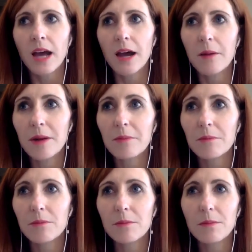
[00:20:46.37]

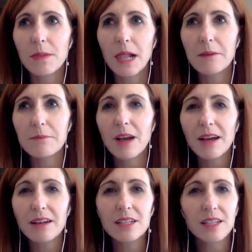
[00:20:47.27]
I'm
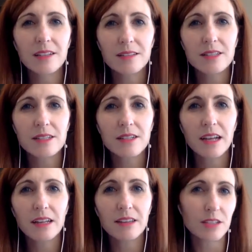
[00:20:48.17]
not against
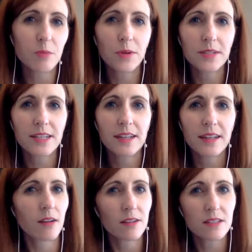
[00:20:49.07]
at this point
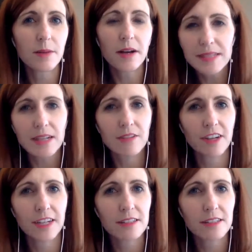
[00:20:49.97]
taking on some outside
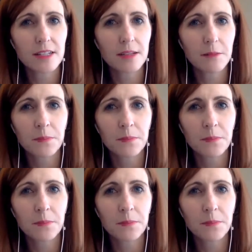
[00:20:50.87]
financing